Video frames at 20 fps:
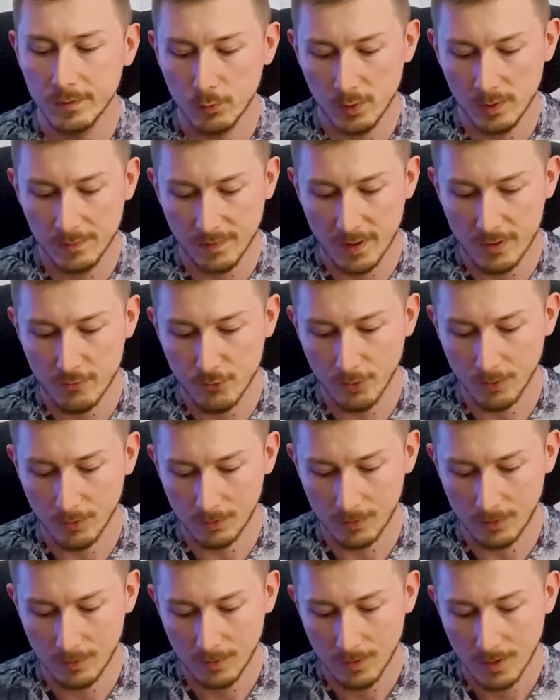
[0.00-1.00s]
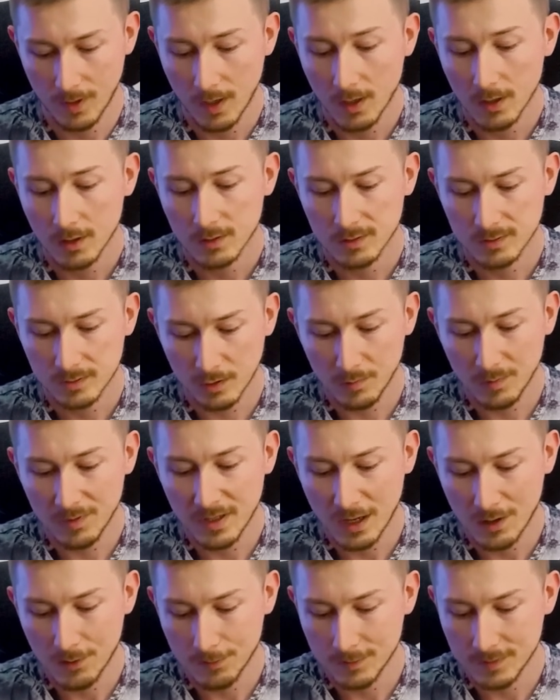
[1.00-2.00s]
with a rule. Some
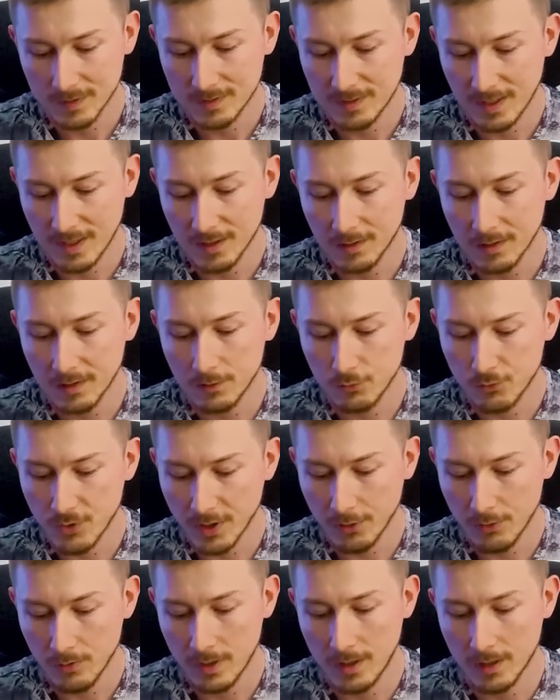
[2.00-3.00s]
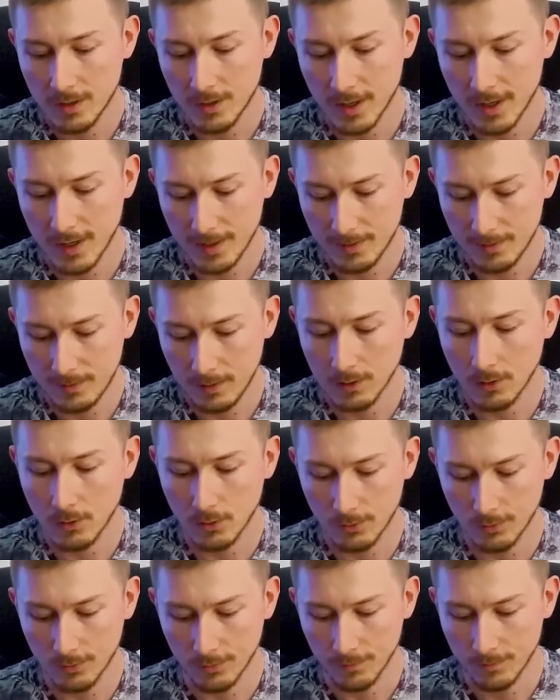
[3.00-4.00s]
nouns take irregular ending
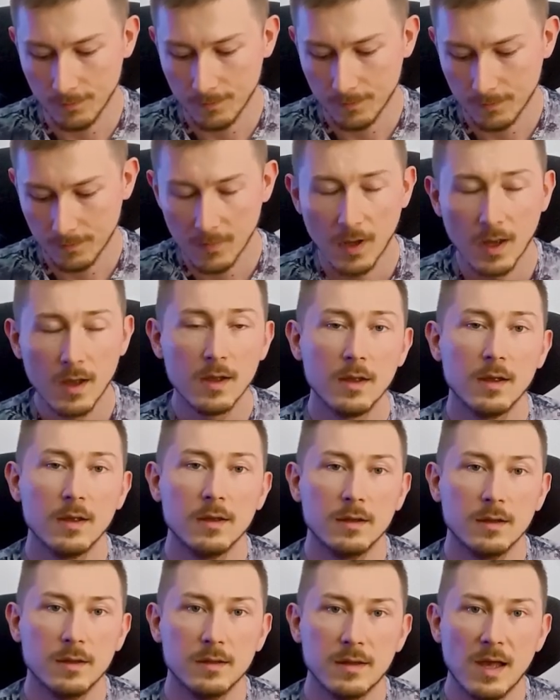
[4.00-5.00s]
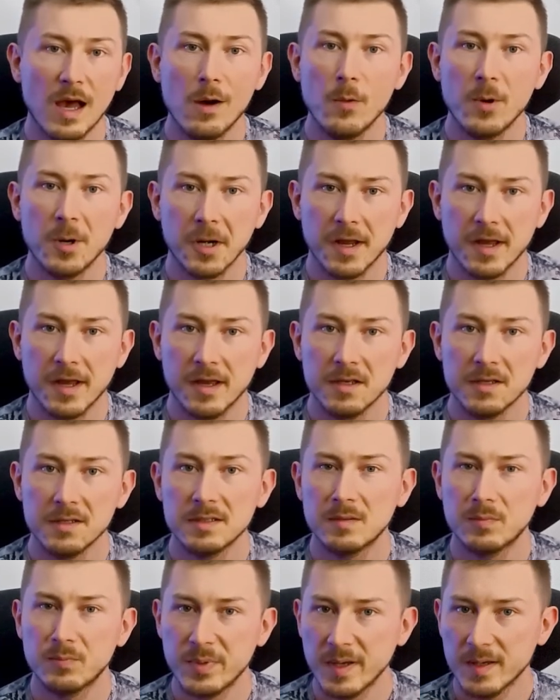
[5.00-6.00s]
u. In our
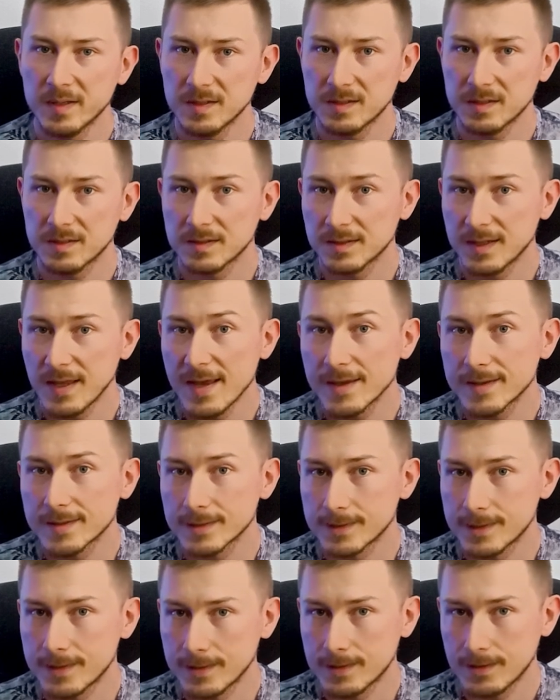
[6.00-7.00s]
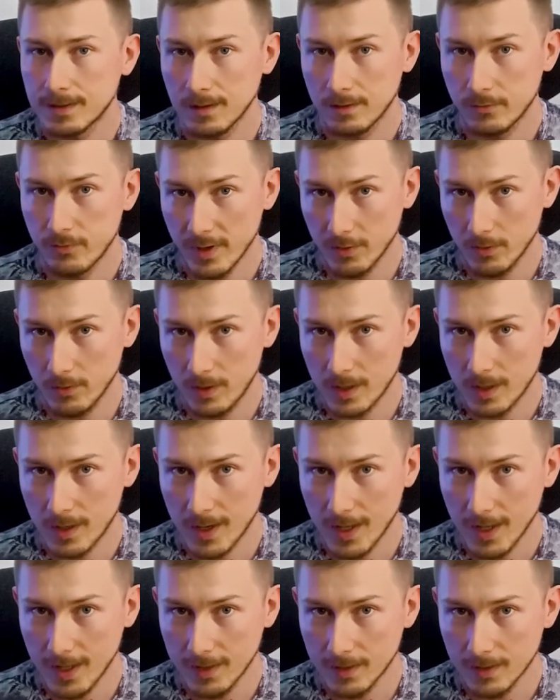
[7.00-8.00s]
case, pies takes this irregular
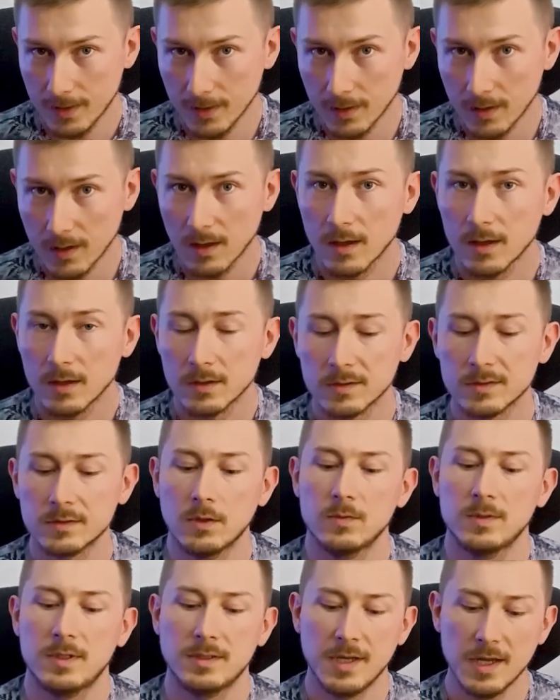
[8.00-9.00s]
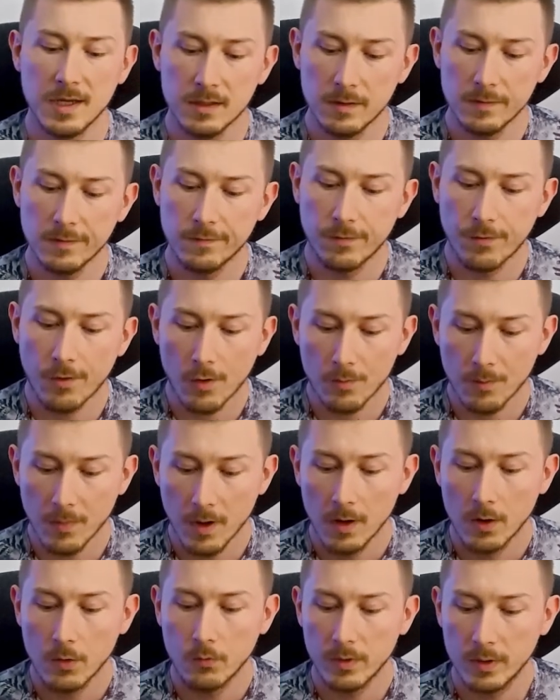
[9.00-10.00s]
ending, so the dative form
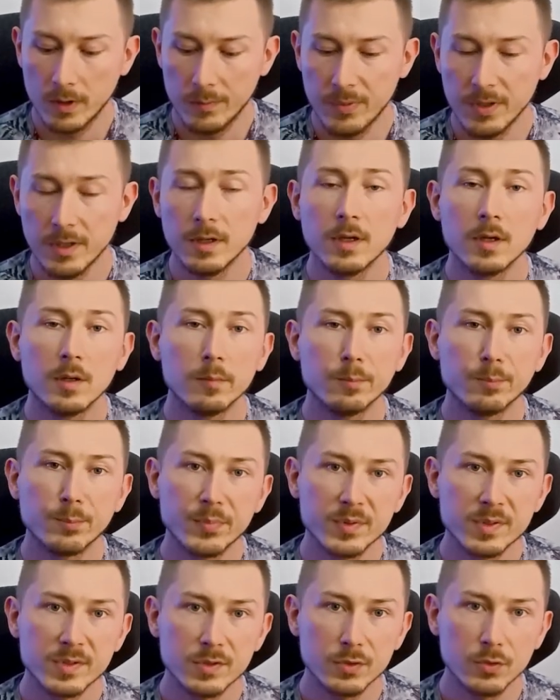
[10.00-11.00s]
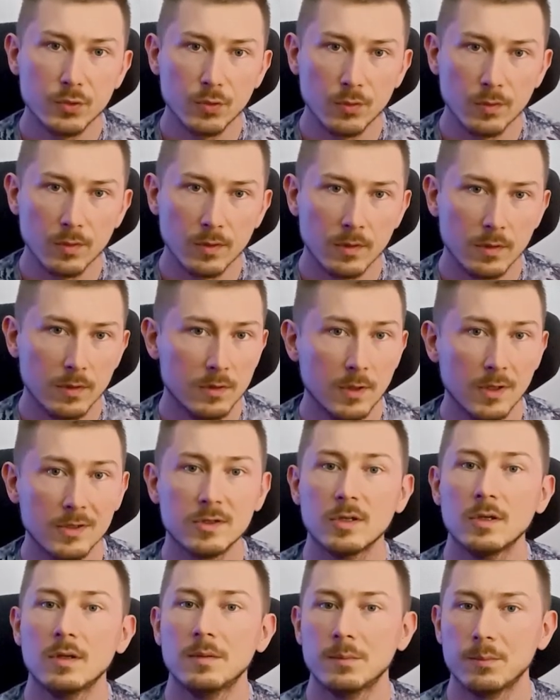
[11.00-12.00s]
will be psu,
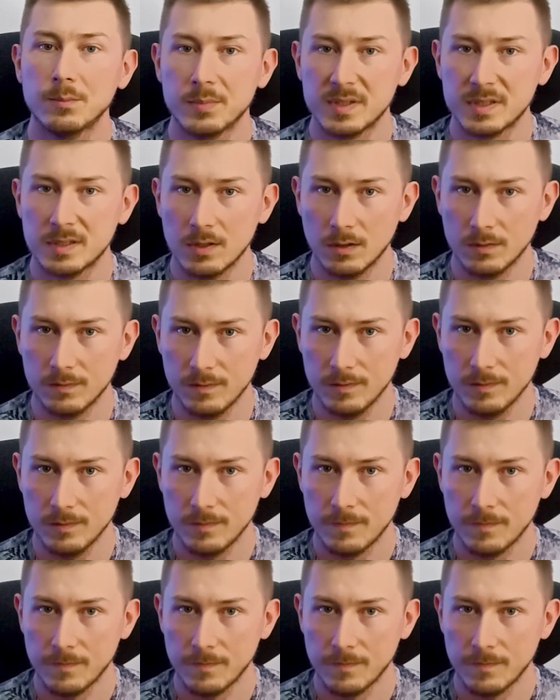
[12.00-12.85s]
not psovi.